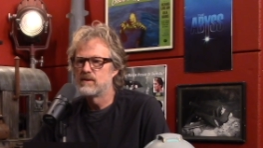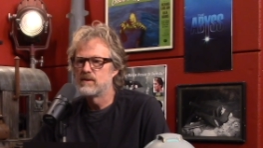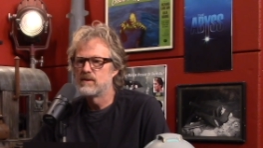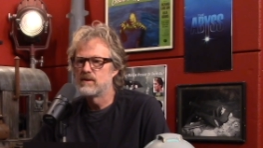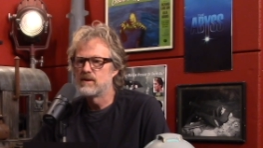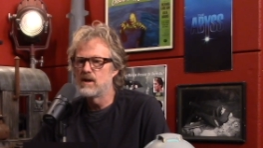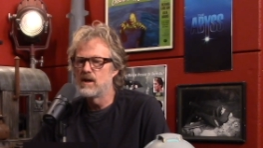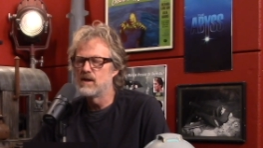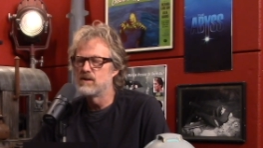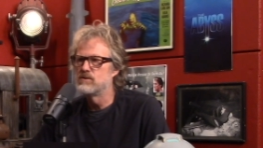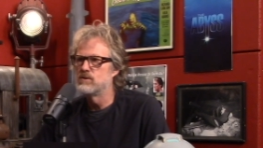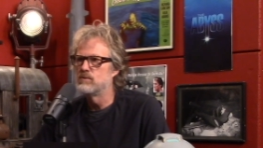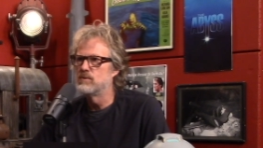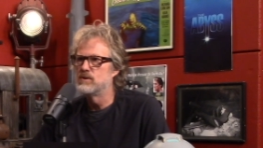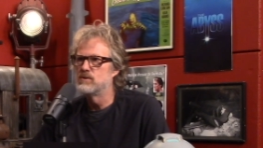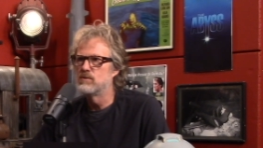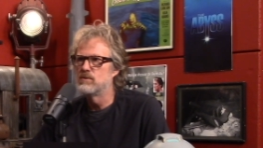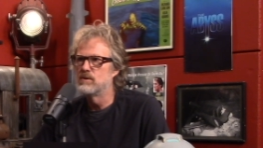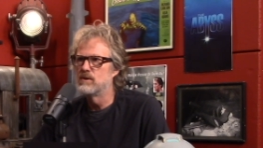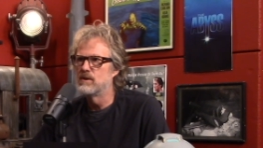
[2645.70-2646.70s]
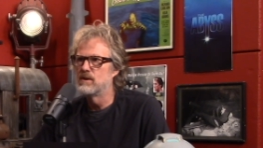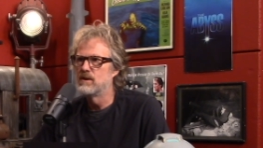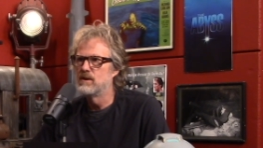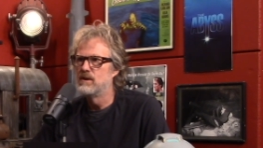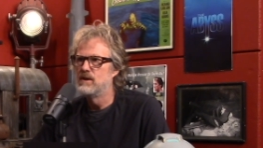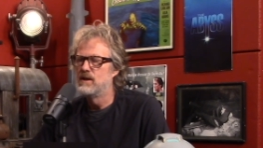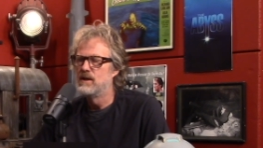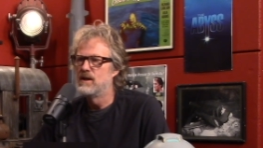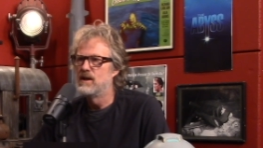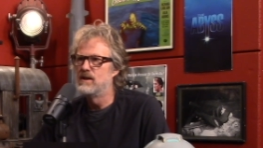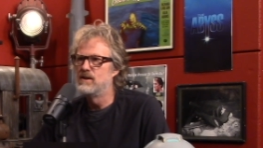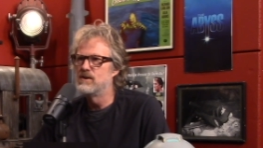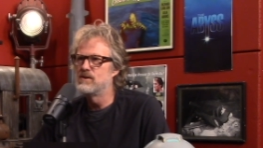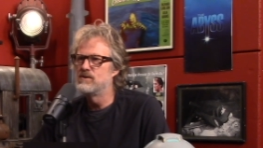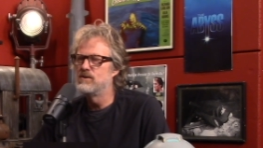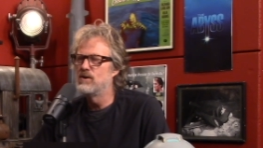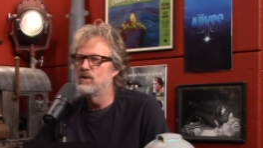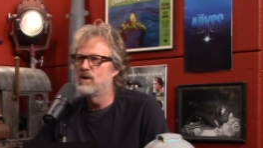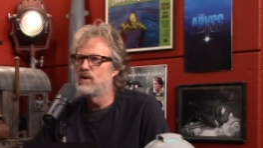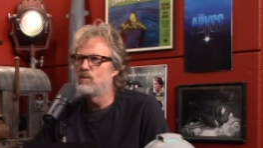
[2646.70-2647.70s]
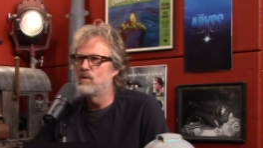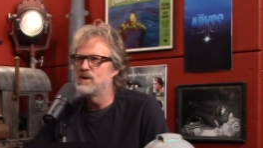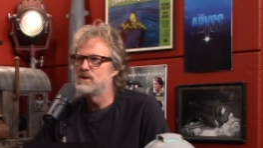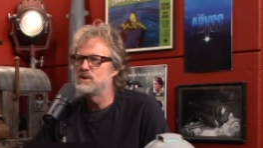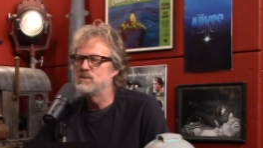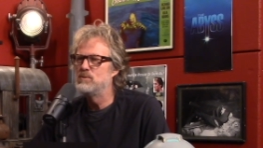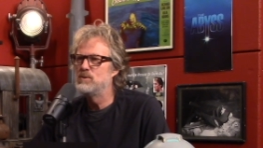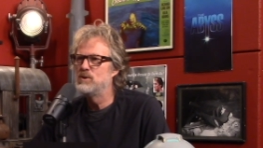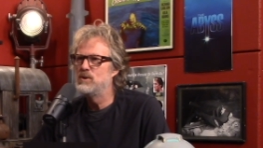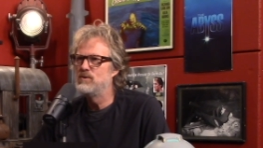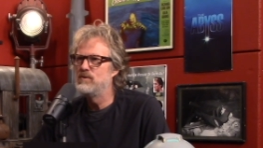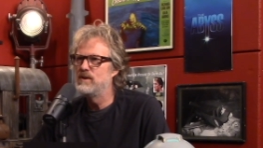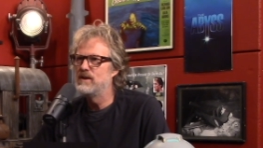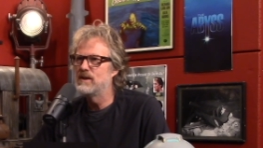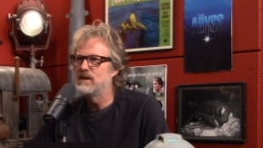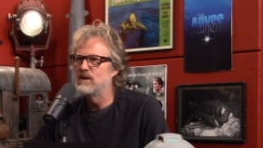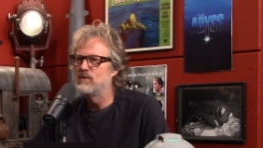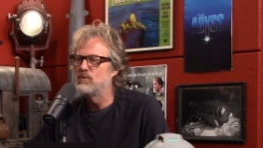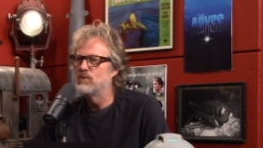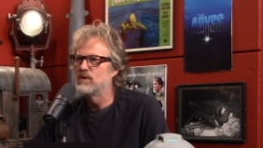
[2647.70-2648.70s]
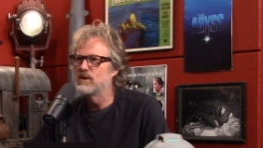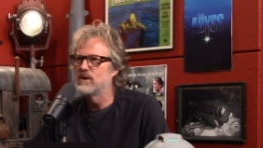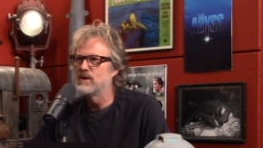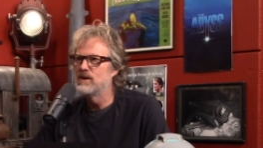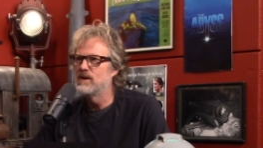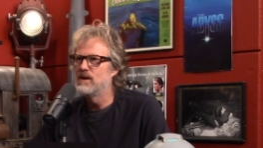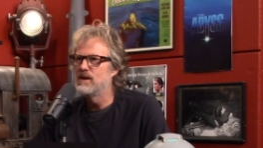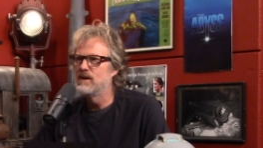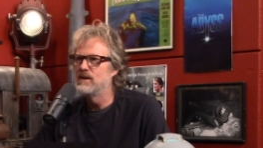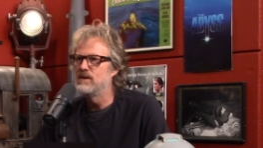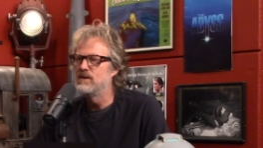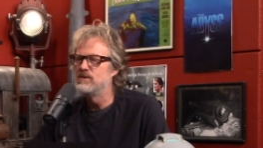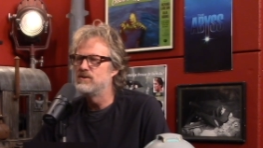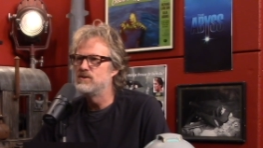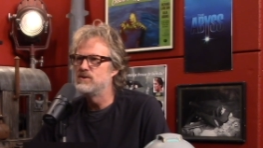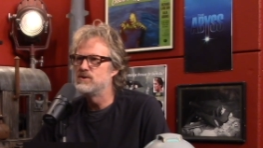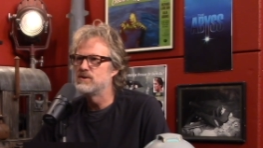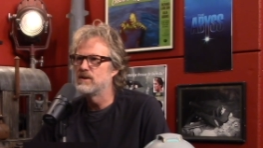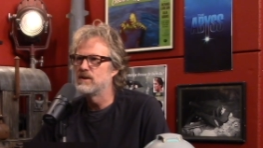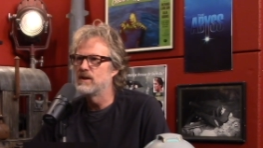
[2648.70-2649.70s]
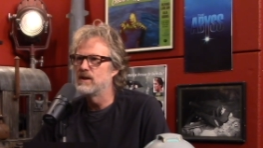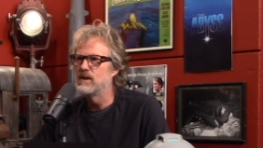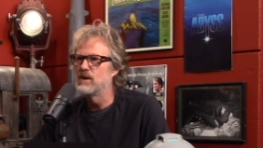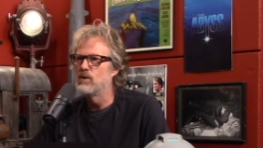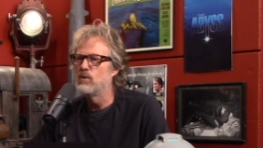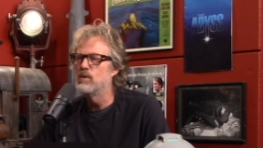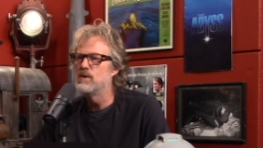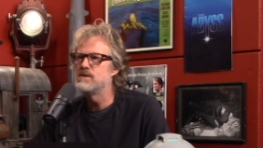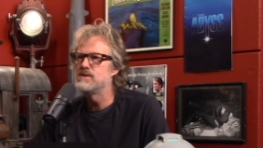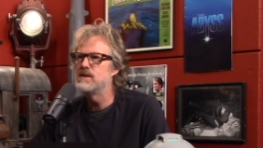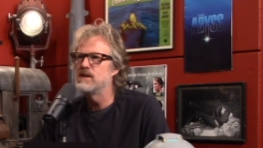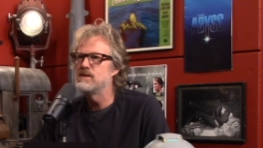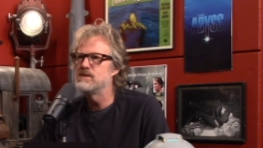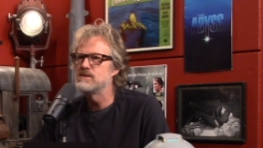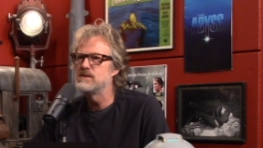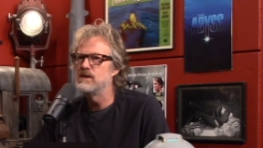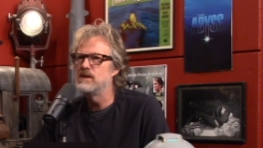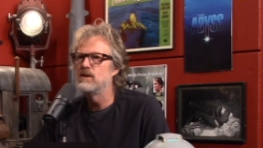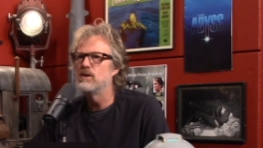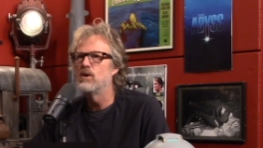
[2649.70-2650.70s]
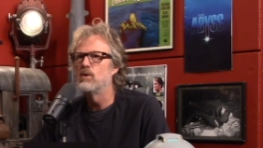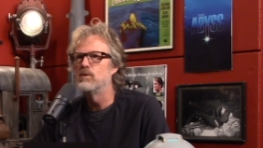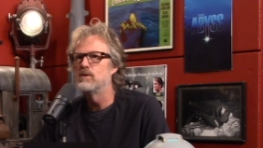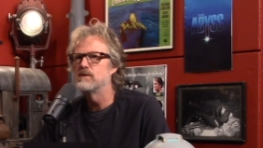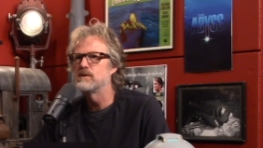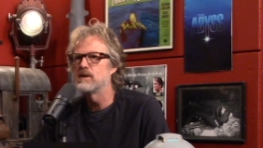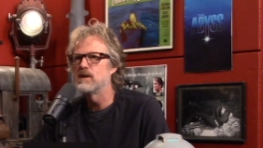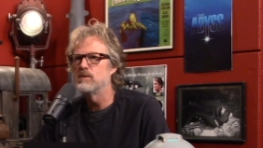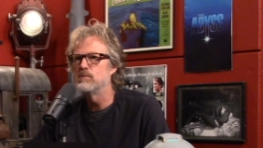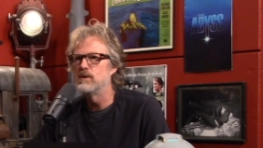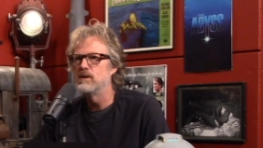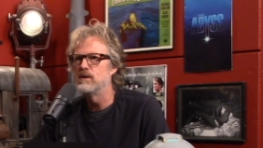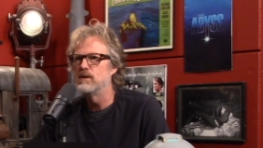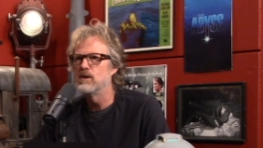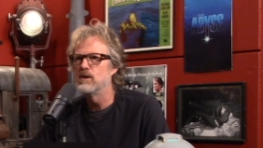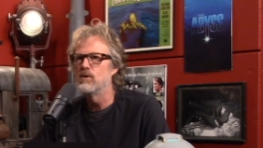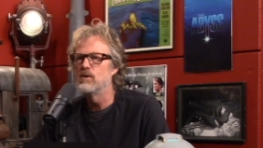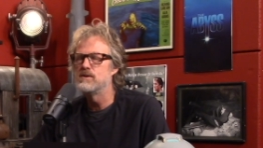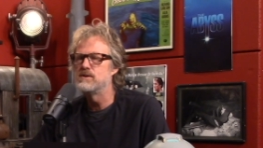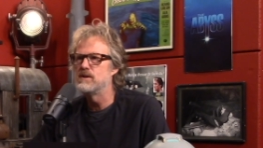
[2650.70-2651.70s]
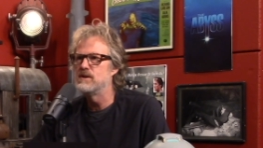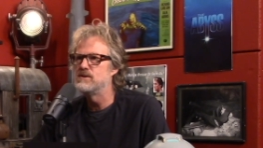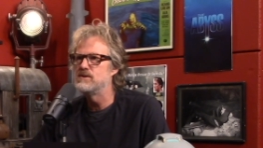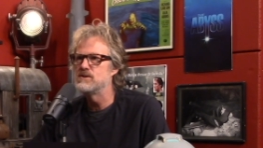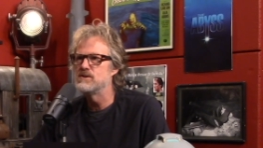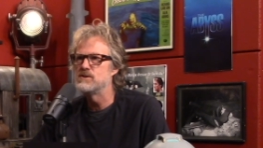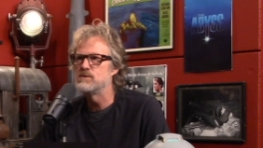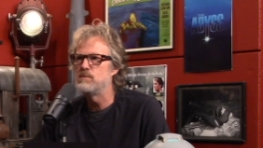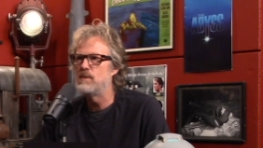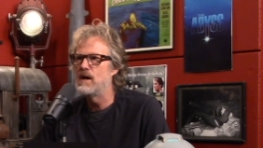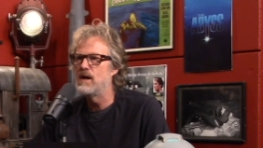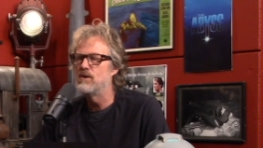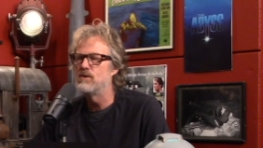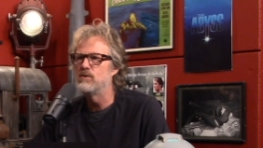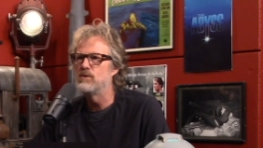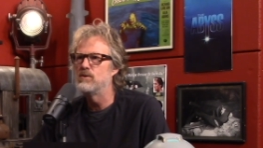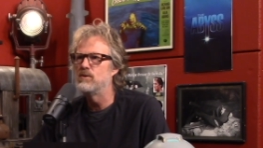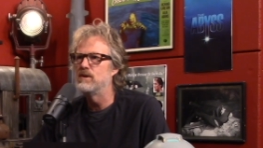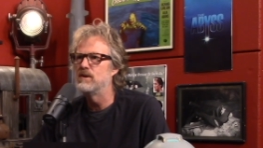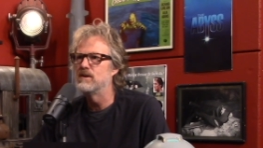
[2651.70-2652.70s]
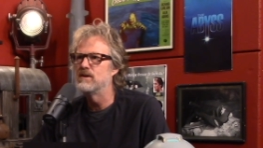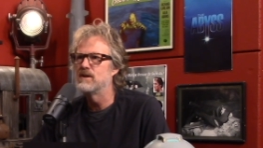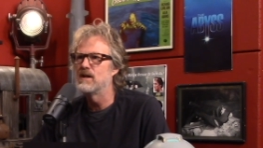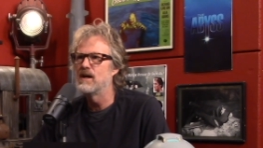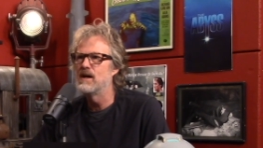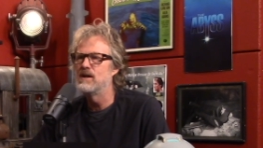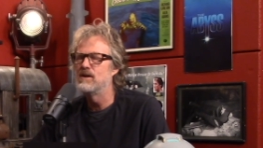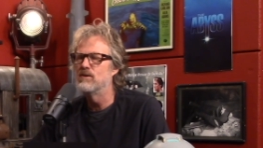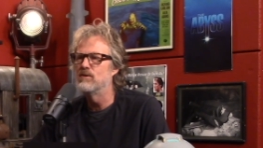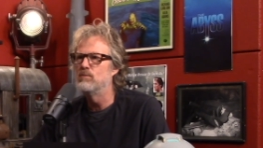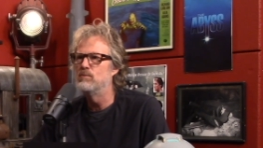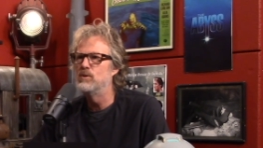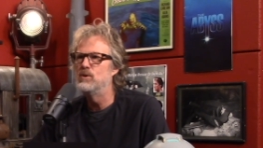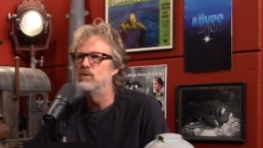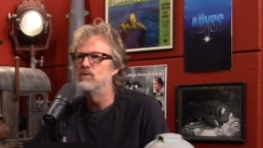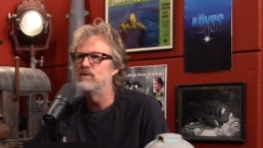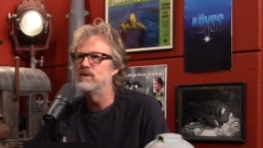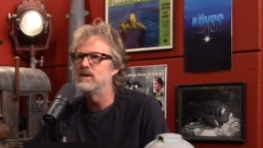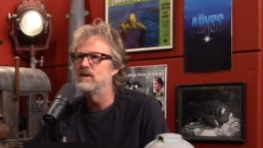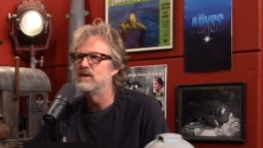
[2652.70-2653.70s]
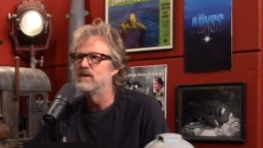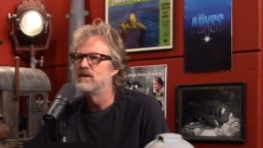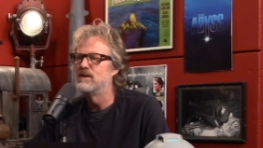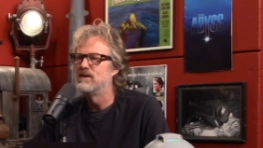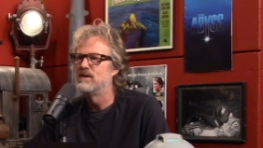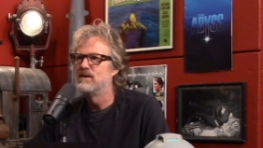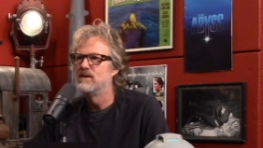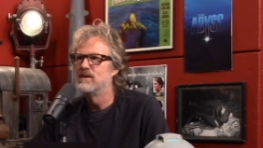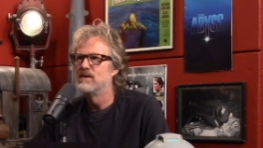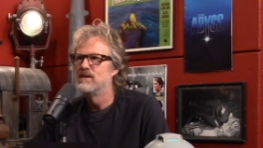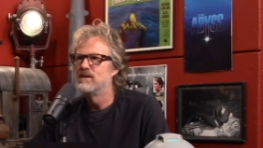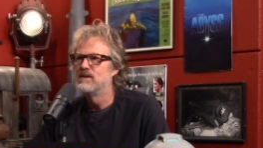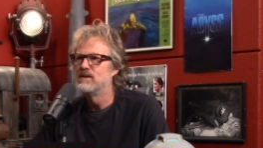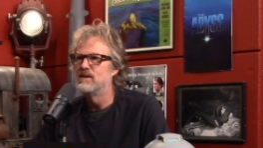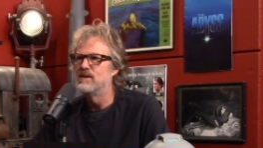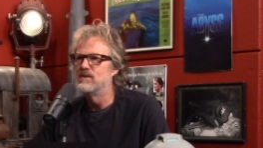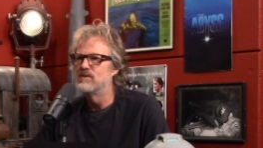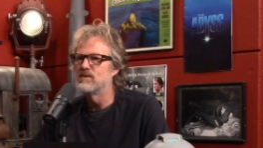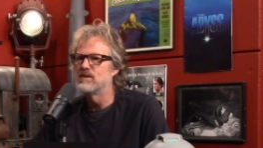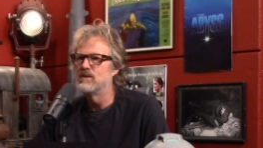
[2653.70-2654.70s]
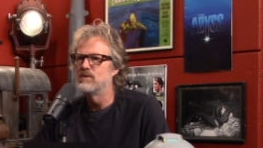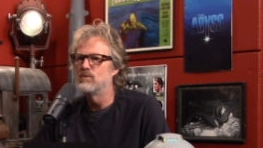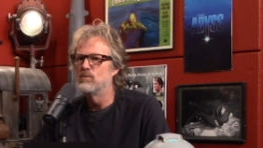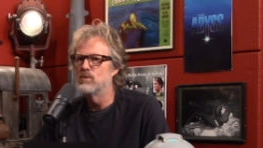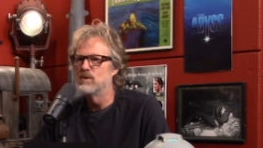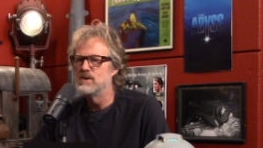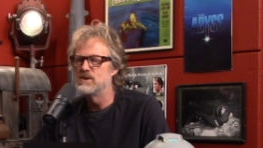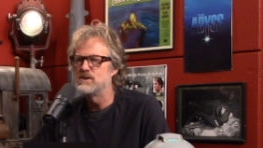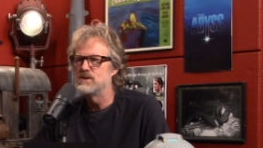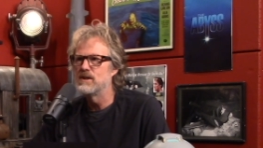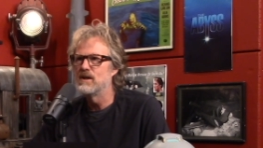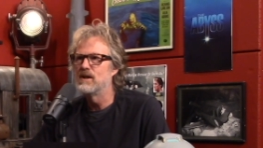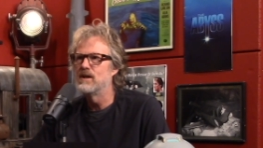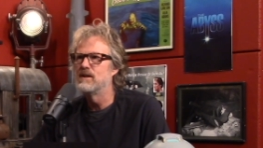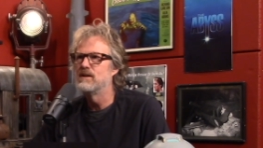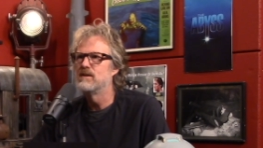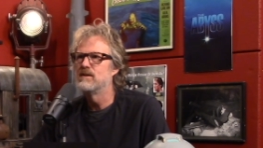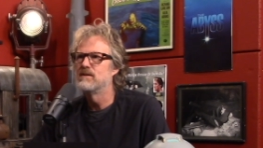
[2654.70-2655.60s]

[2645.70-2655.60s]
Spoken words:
God, so much work. And, I watch a movie that I work on and it's usually like, oh, where's that scene? Oh, it's coming. No, it's just spattered through the entire movie. It's like one shot.